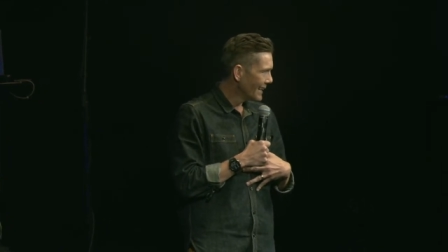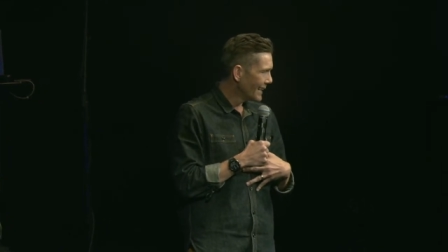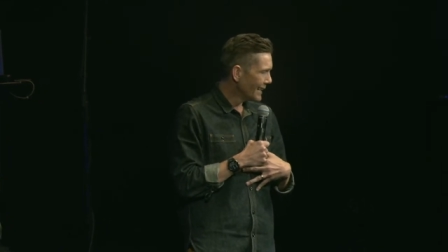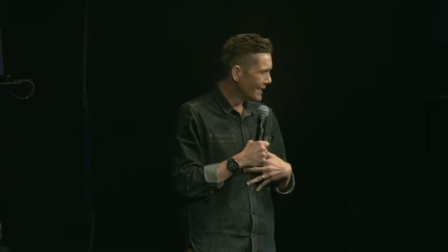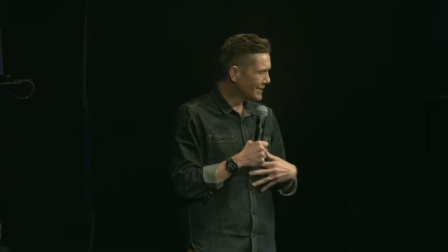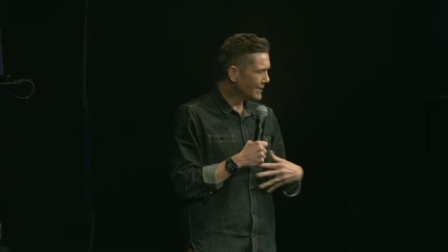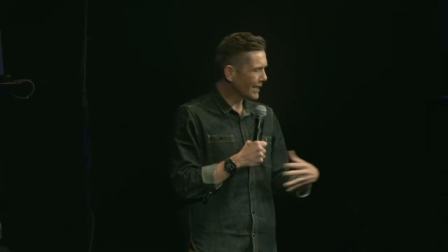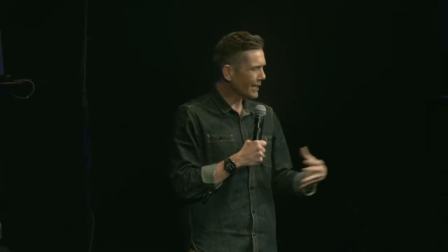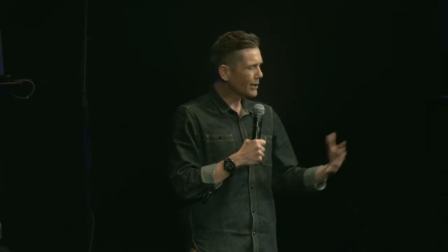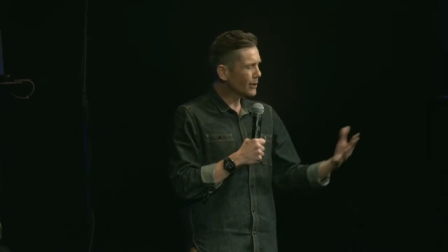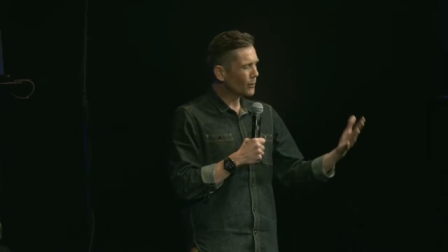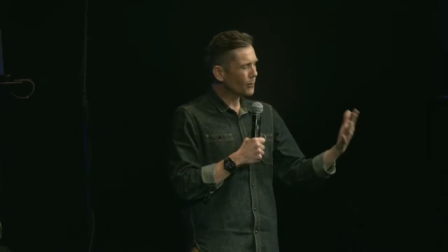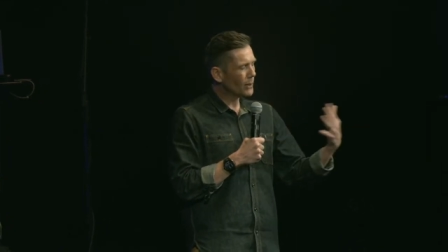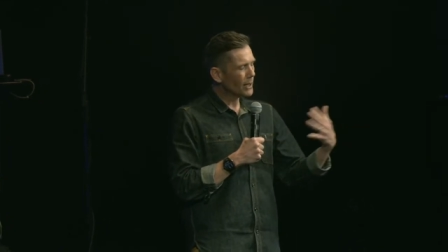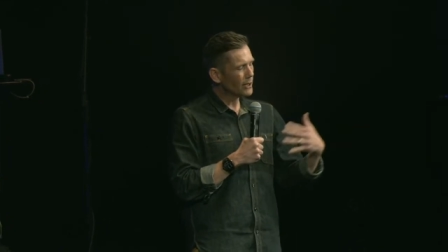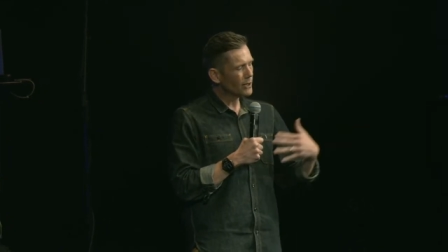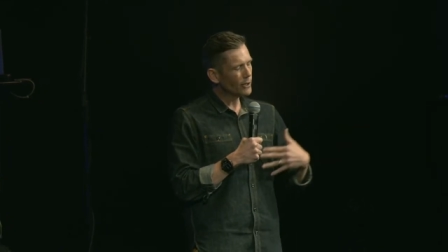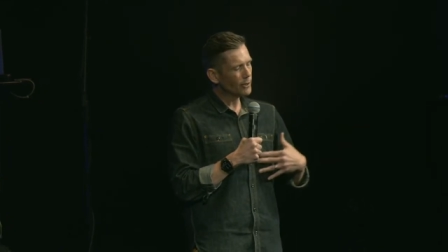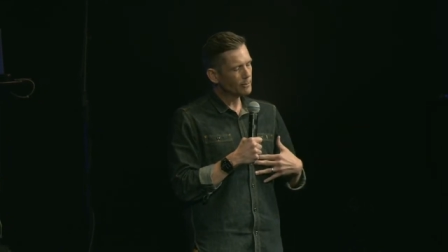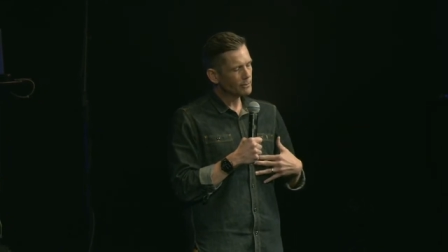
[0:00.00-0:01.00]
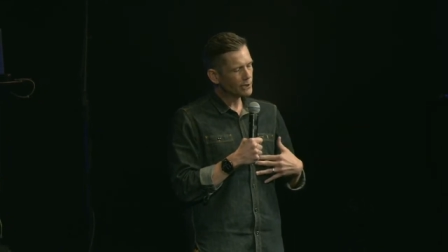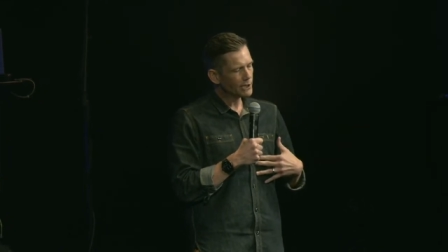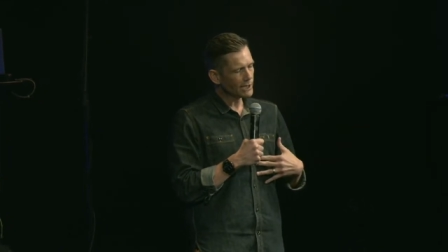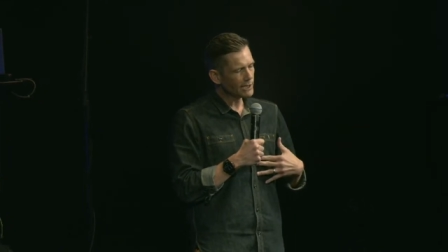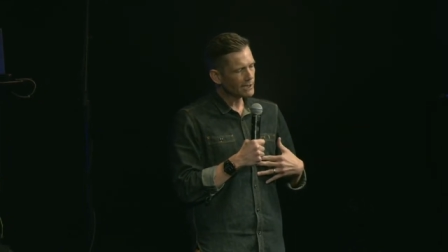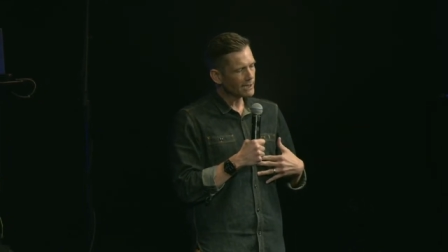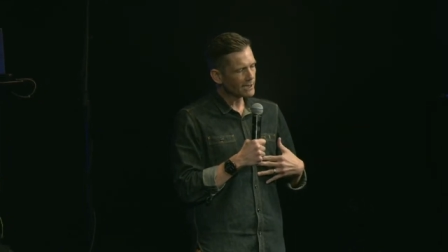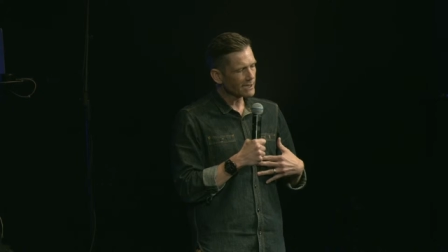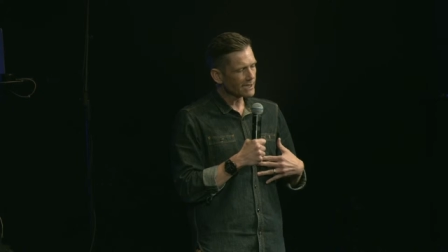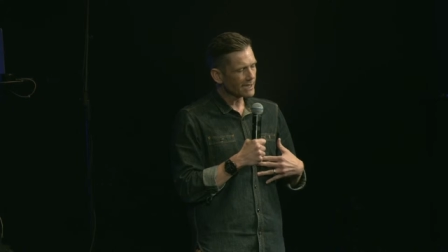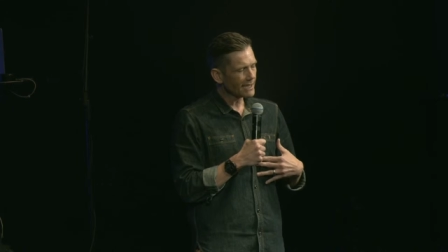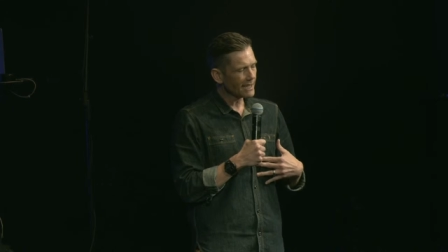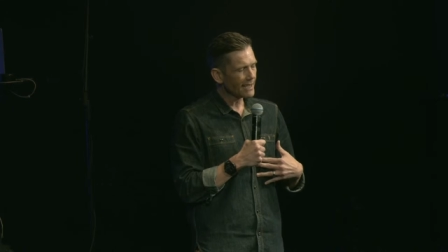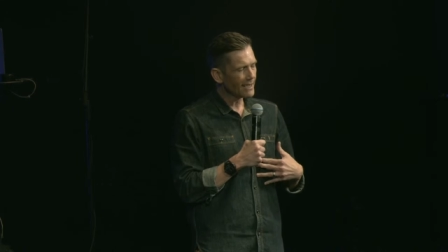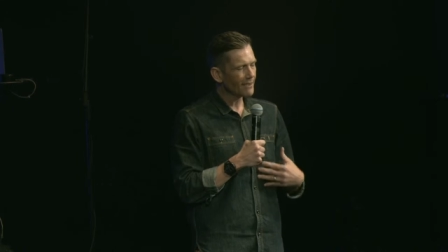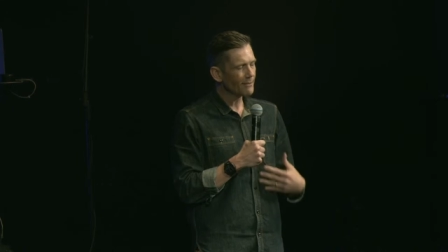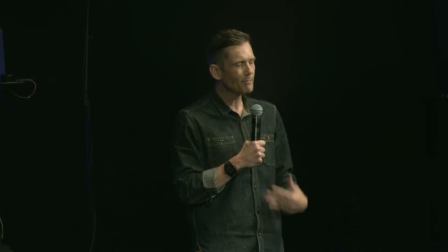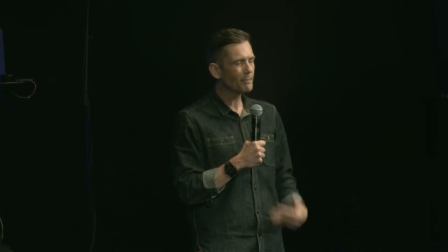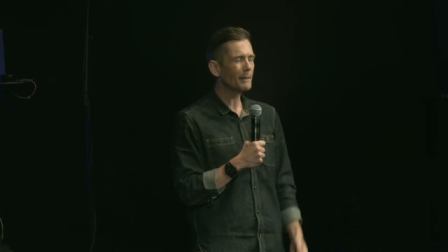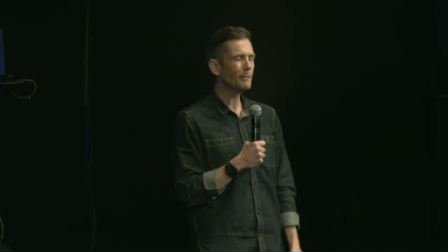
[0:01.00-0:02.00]
He's like the one whom Jesus
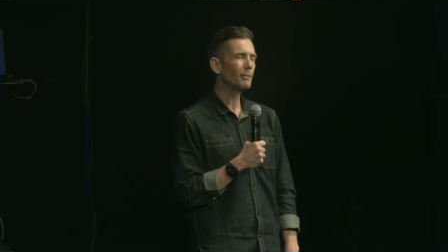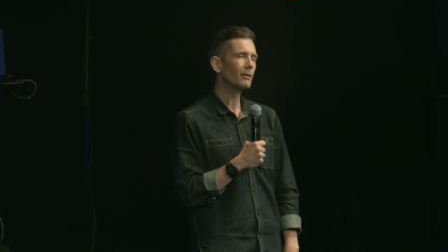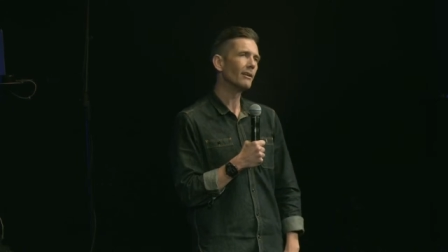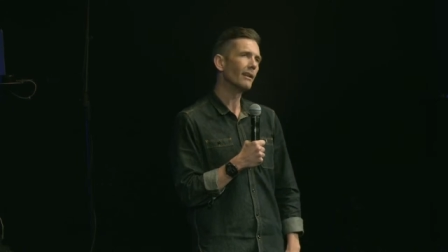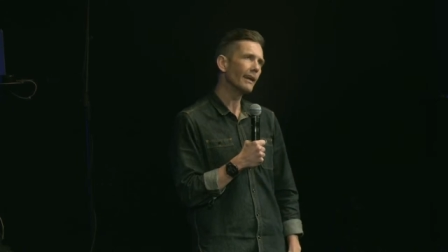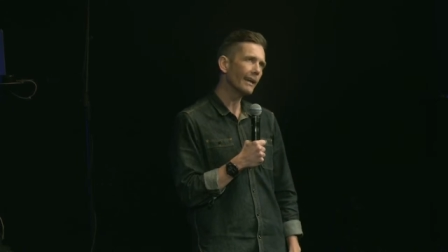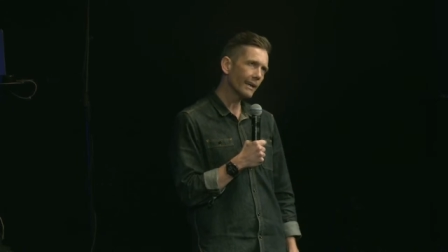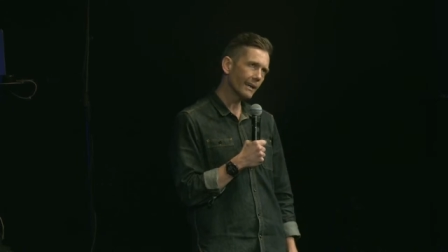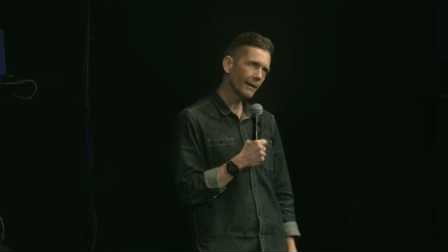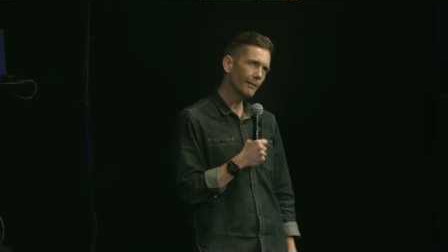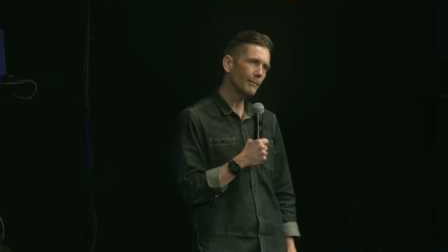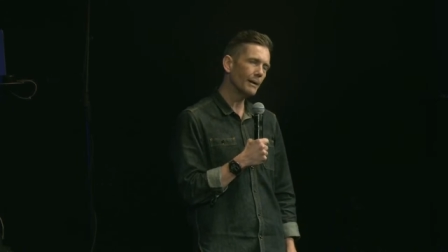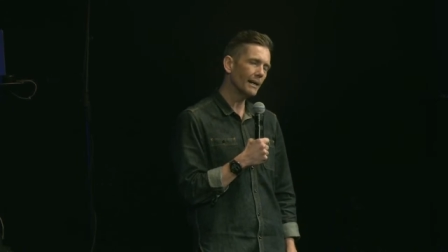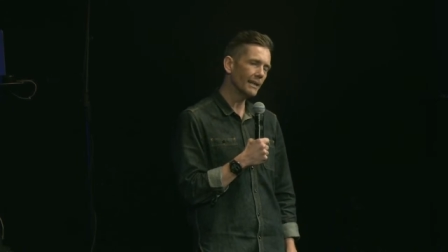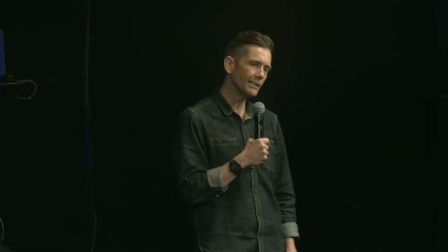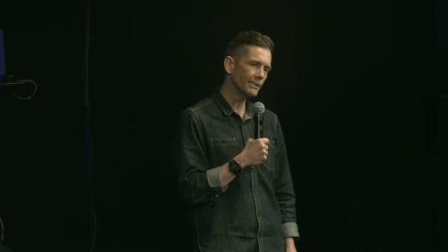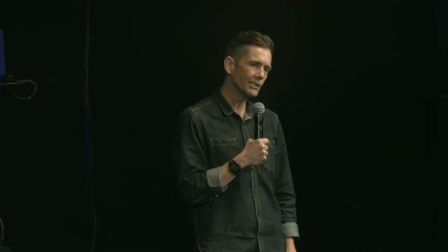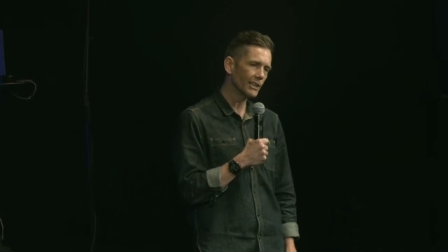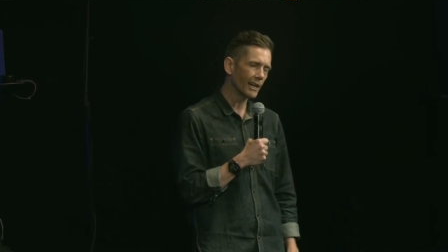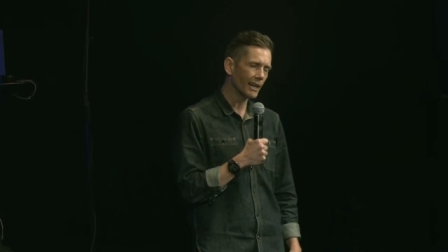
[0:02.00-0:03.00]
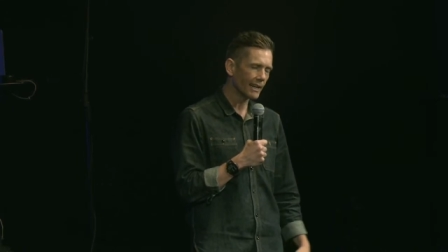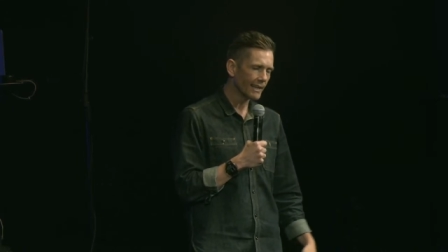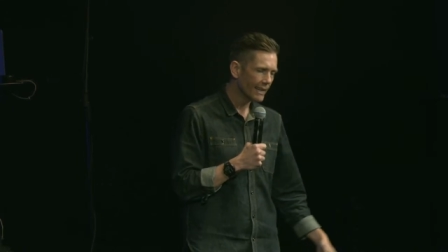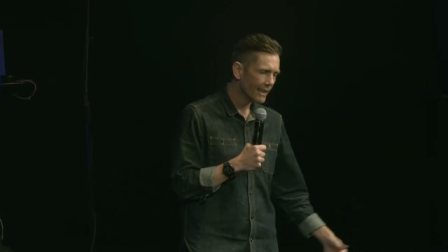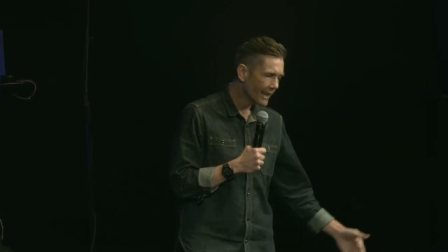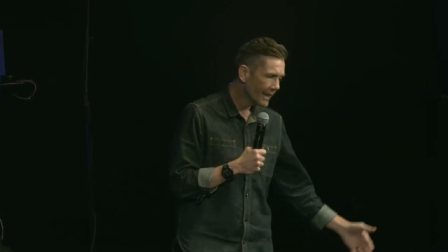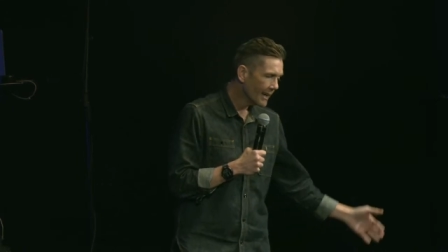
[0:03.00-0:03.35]
loved. People are like, come on, John.